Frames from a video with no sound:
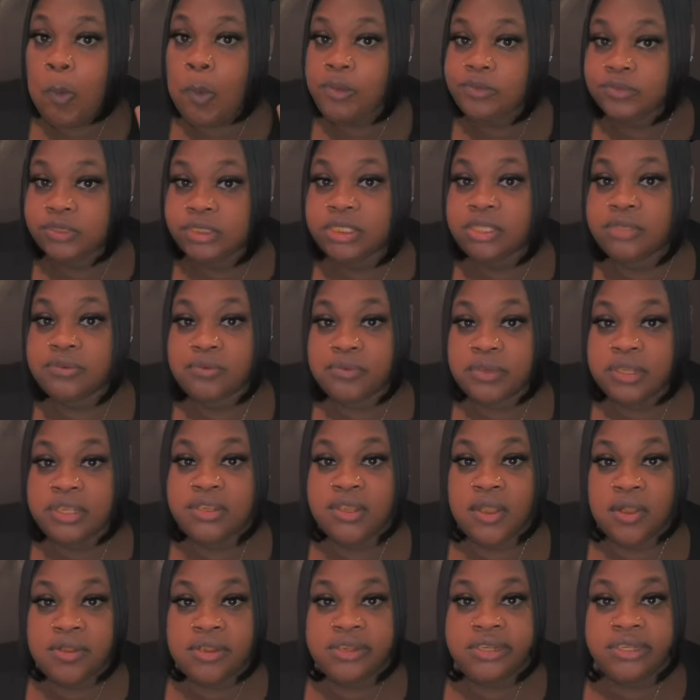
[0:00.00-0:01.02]
With the Greek
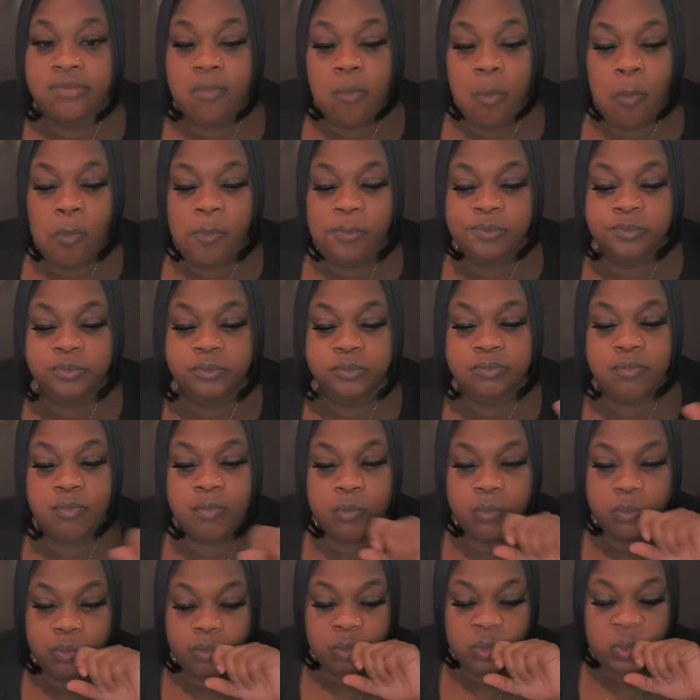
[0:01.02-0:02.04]
yogurt,
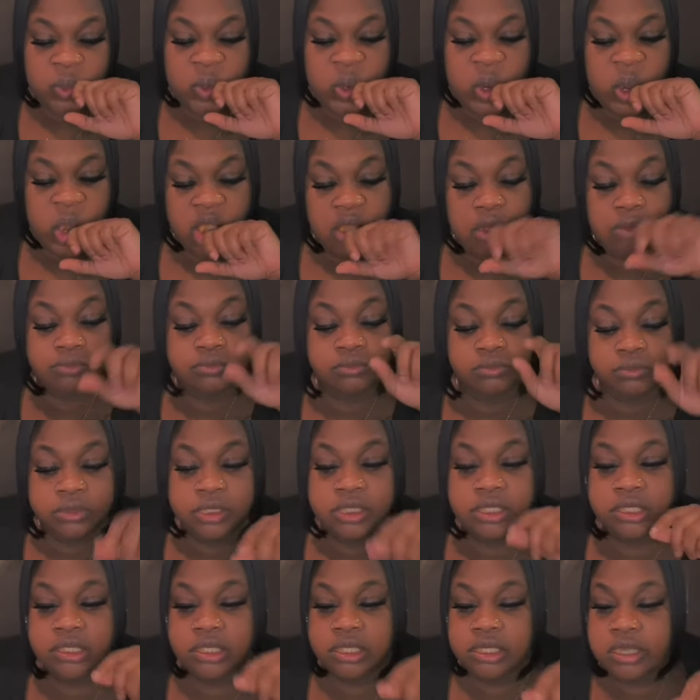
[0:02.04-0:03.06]

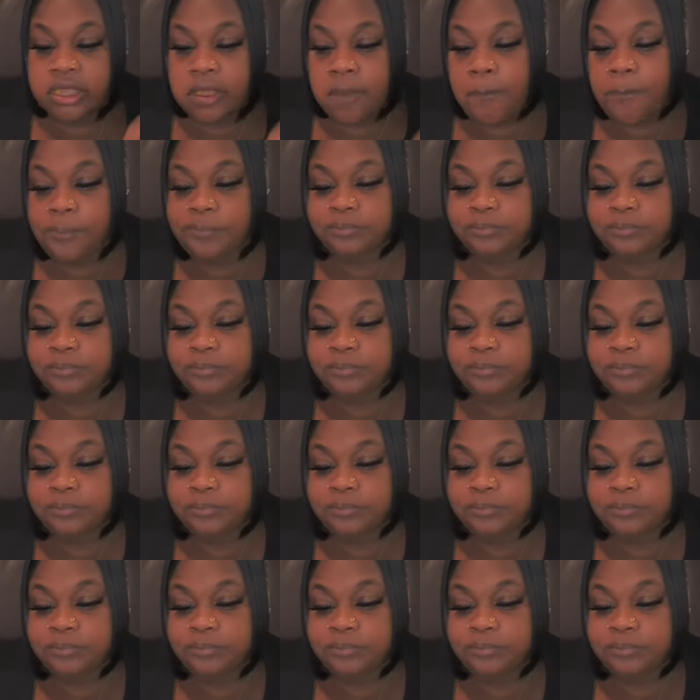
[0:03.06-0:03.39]
really good.